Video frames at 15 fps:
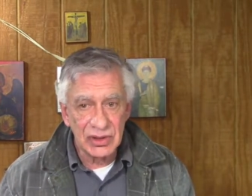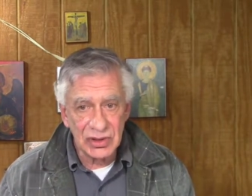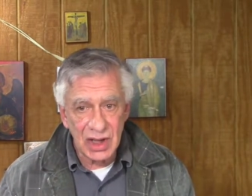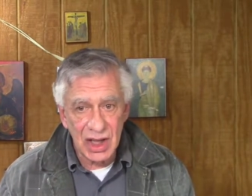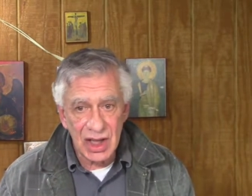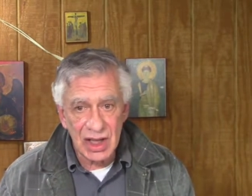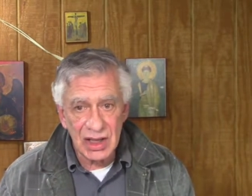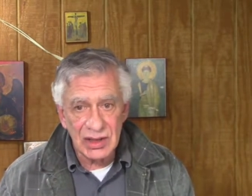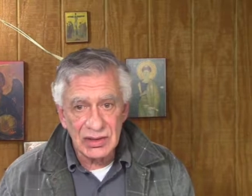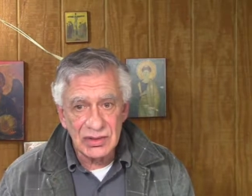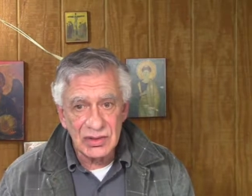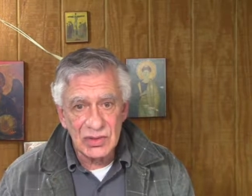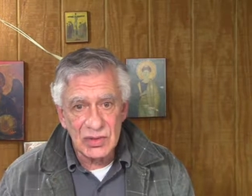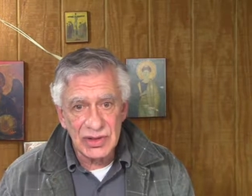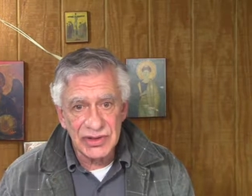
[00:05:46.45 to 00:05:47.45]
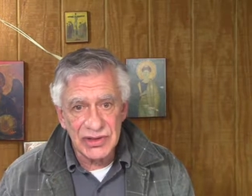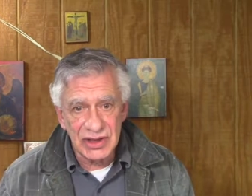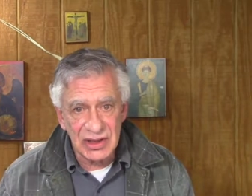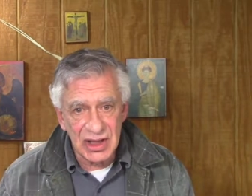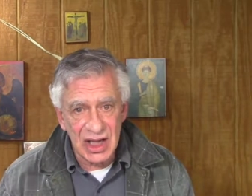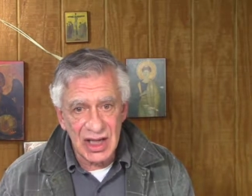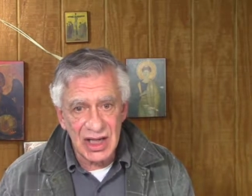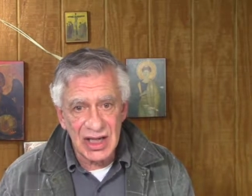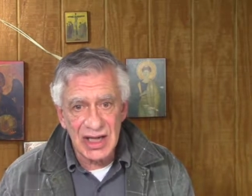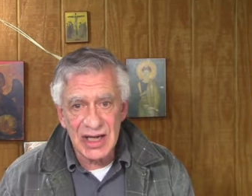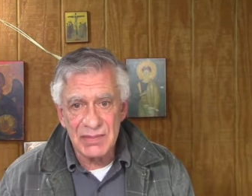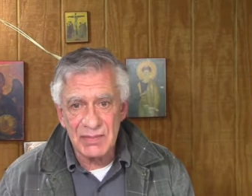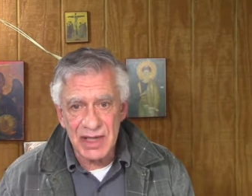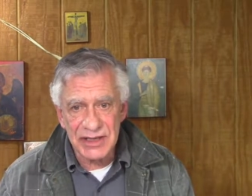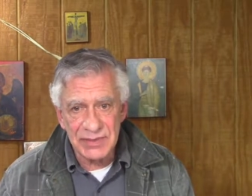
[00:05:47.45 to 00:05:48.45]
The law was the
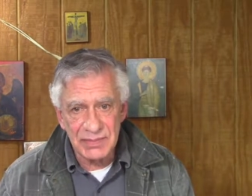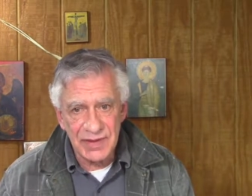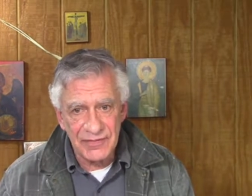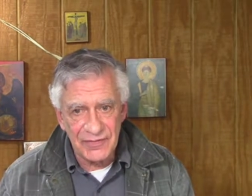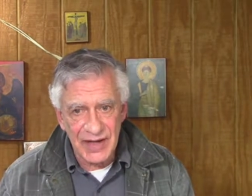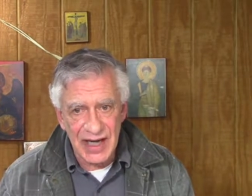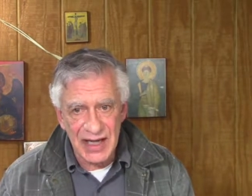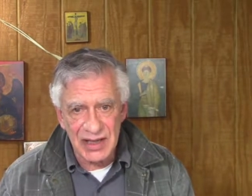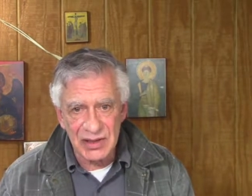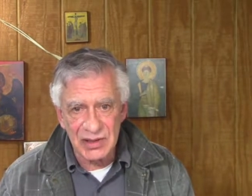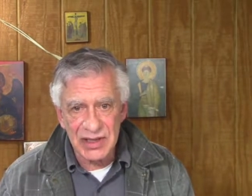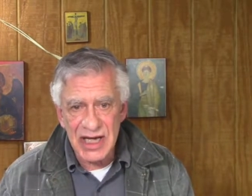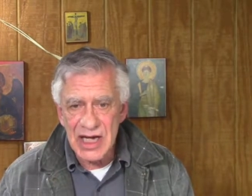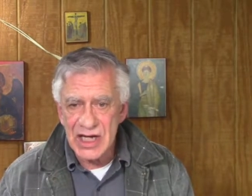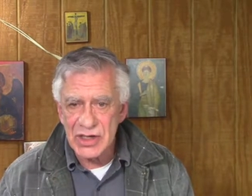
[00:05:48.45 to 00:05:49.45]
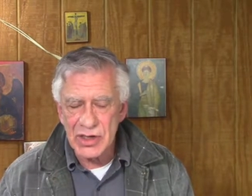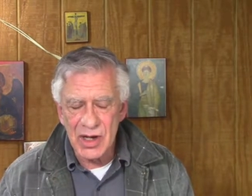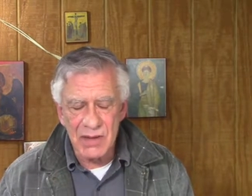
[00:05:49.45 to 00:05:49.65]
law and must be followed,